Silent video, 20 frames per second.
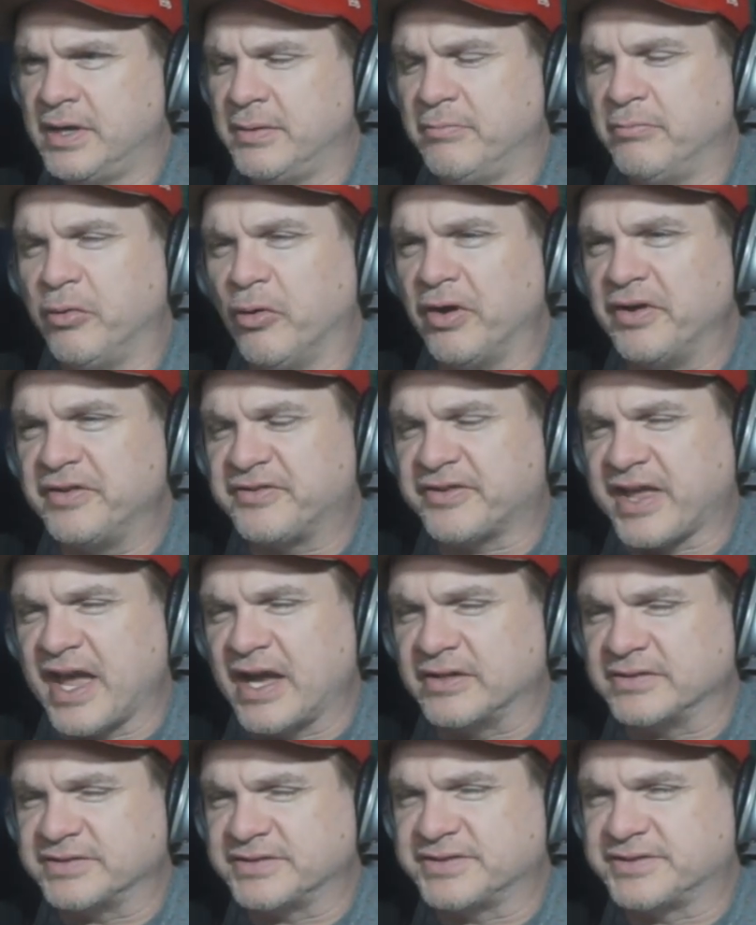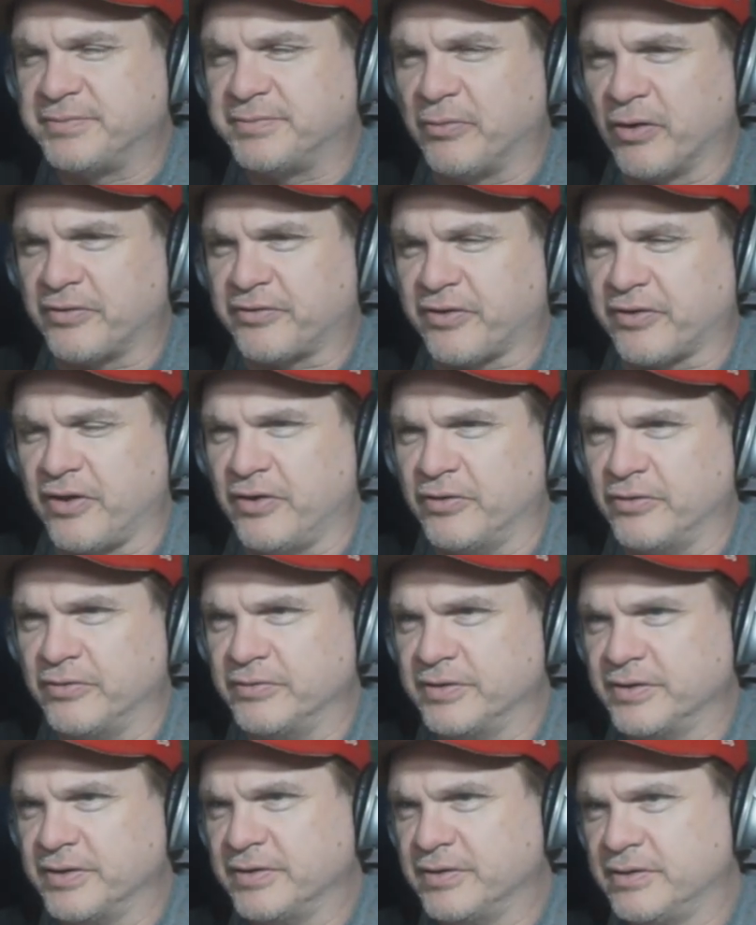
Boy Scouts, Morse code.